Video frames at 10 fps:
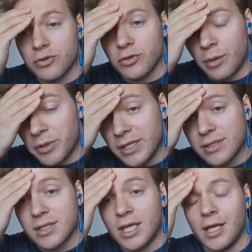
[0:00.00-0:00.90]
Trump and
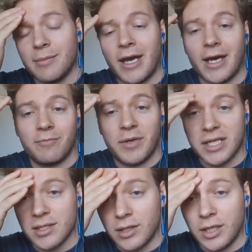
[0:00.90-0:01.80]
his team have
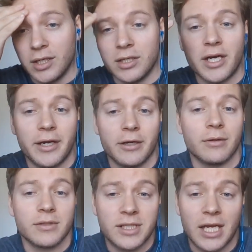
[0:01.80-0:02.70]
basically an
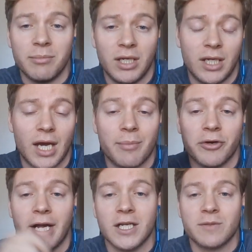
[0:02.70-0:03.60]
entire state media
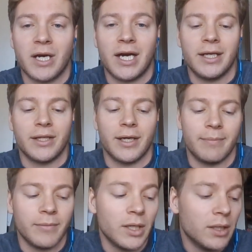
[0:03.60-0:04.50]
apparatus behind
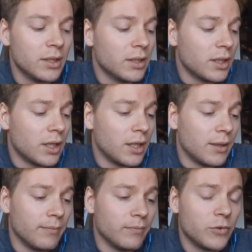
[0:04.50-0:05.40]
them.
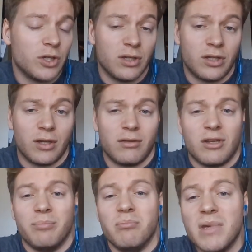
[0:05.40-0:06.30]

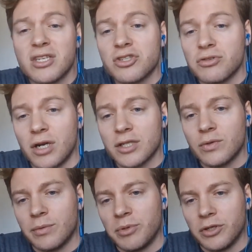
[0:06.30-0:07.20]
The mistrust
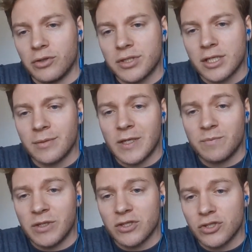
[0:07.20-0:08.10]
with the political system
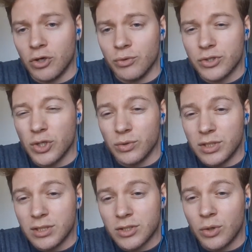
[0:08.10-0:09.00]
has been sown
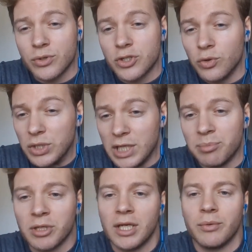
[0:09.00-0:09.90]
so
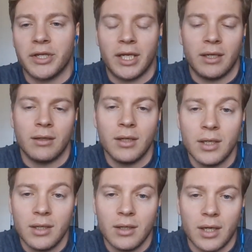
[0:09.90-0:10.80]
deeply within
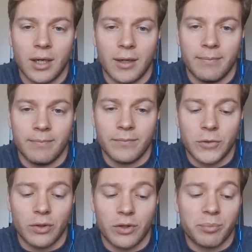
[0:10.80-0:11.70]

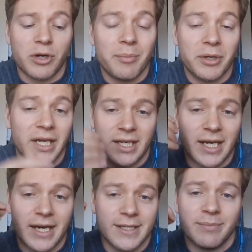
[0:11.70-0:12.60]
the
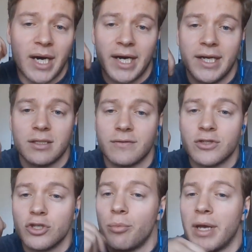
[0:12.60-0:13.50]
propagandized minds of
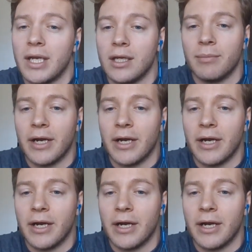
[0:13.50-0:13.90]
so many